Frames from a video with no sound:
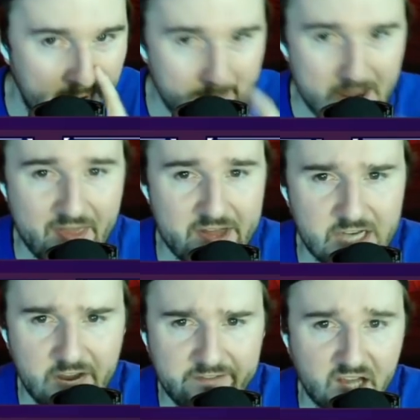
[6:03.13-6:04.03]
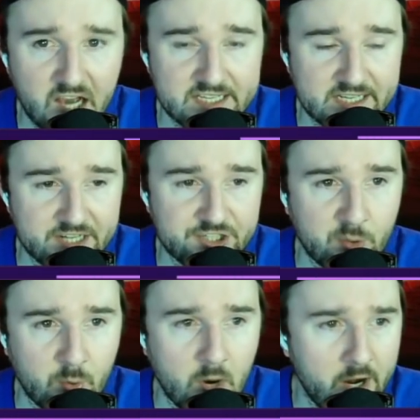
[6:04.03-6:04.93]
had that tough loss against
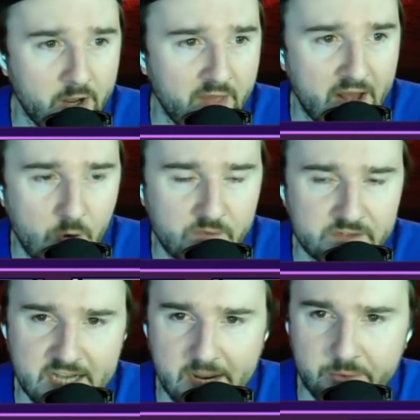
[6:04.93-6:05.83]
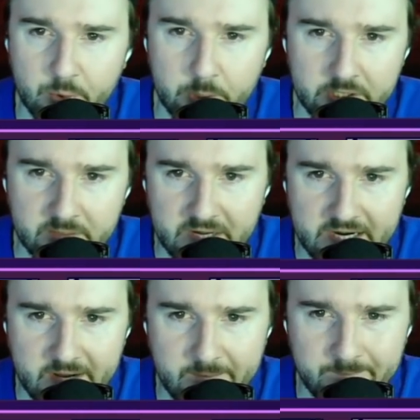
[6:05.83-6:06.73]
Toronto, that overtime thriller, but
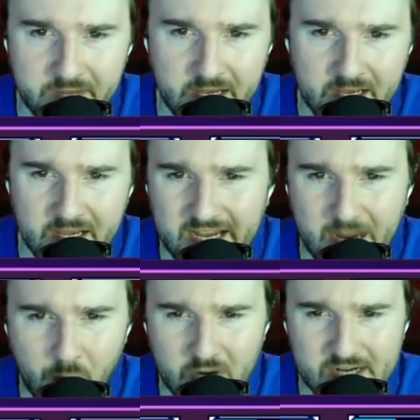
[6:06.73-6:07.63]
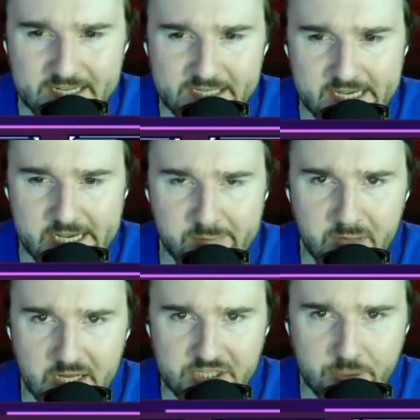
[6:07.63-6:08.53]
we're gonna take the Heat
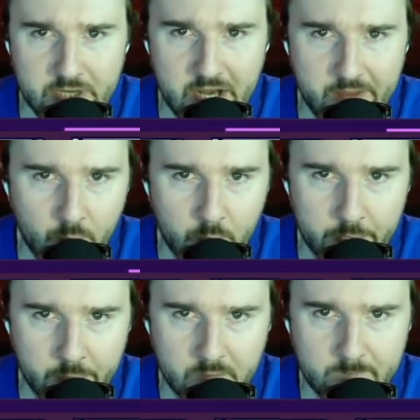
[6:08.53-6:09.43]
+3 on the road.